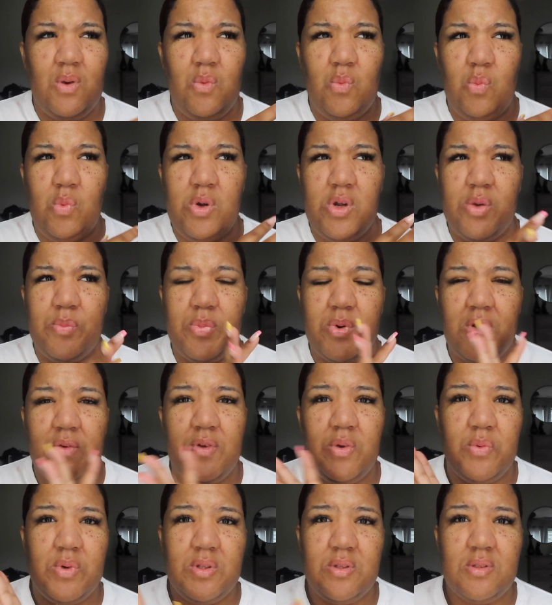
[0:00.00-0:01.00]
weird
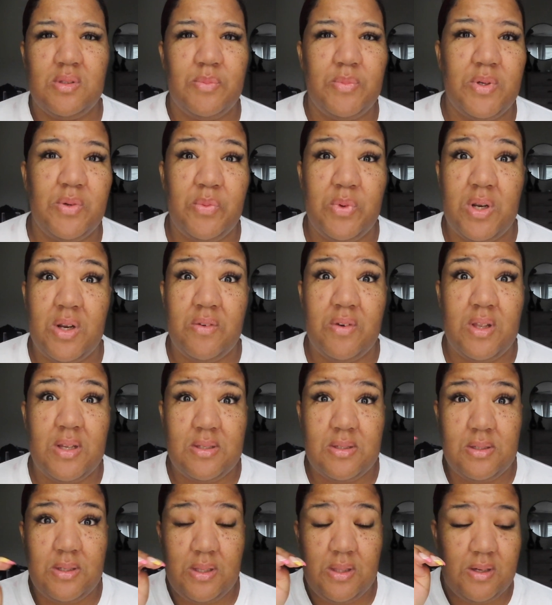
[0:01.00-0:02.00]
pervy ones, but whatever,
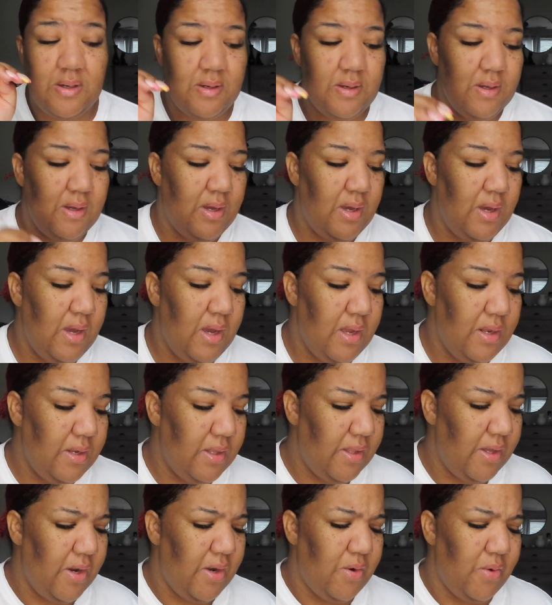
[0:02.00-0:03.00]
that's neither
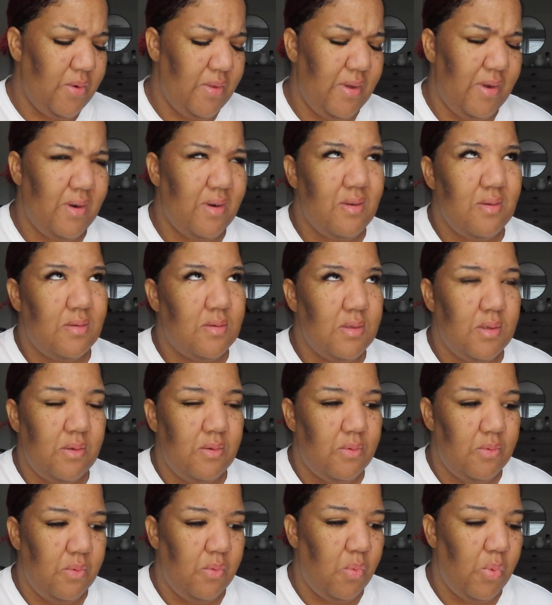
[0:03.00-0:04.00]
neither here nor there.
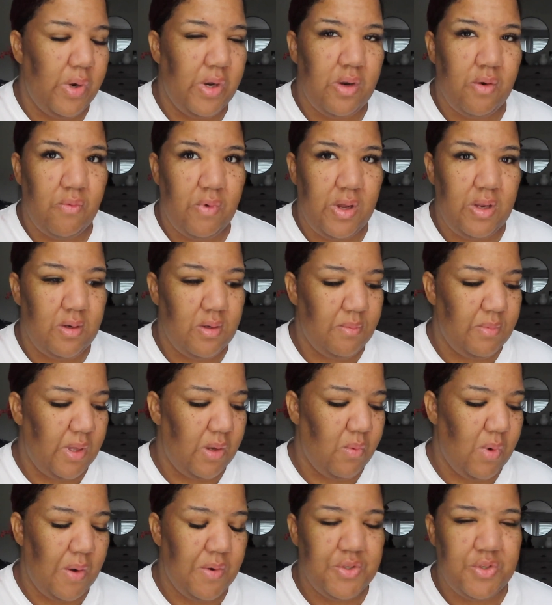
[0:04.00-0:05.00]
So weird at random.
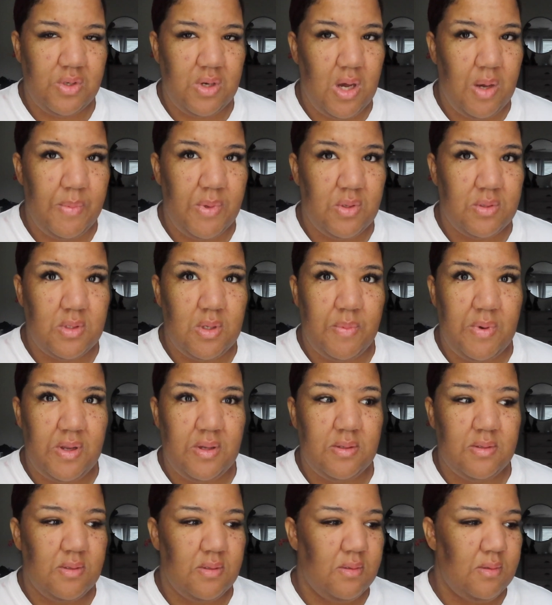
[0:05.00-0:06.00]
Like why would you comment on
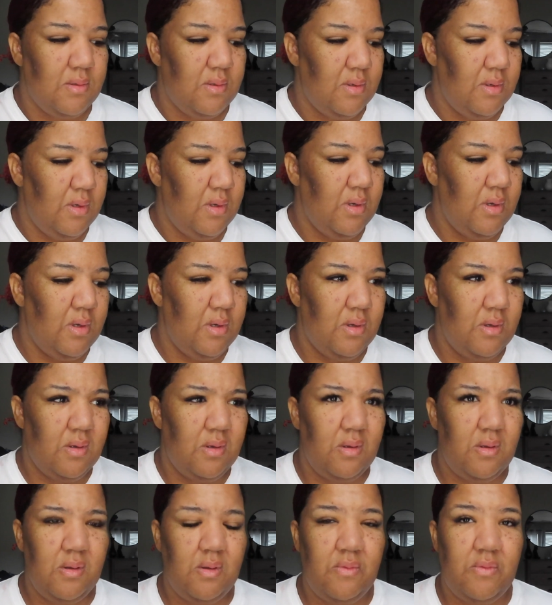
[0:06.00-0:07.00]
somebody's
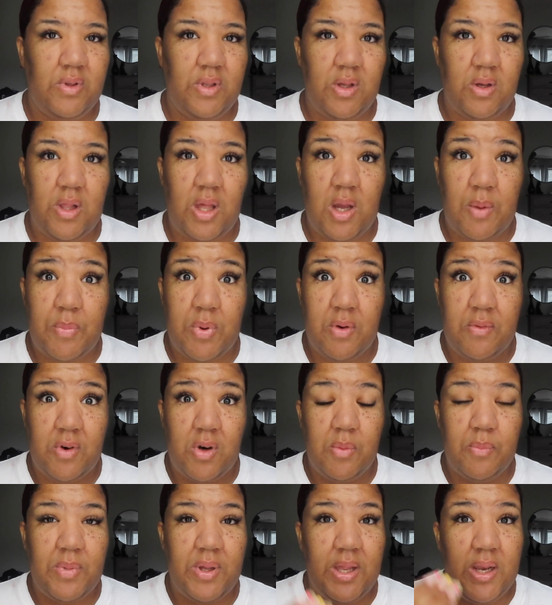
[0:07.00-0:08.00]
video like a
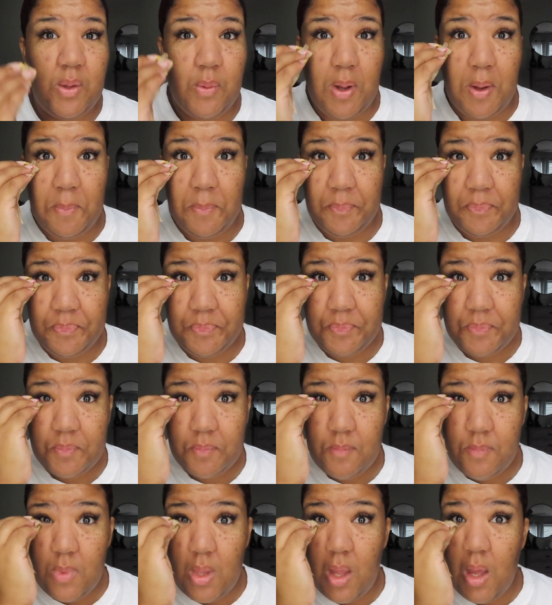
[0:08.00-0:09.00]
pervert? But anyway.
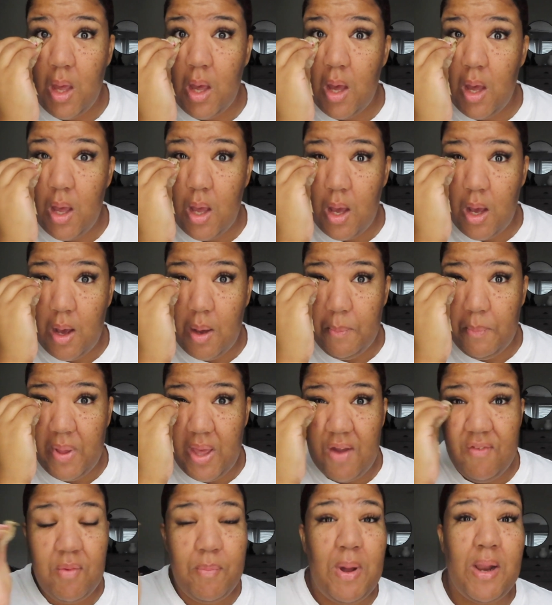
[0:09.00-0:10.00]
But
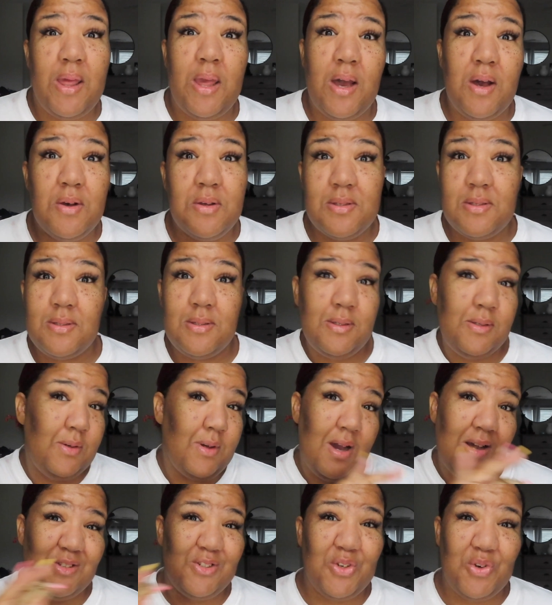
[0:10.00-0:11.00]
everybody else, you
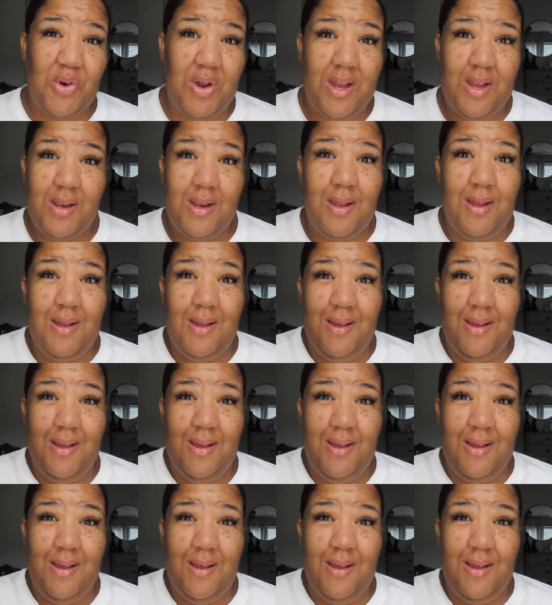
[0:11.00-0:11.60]
guys are great.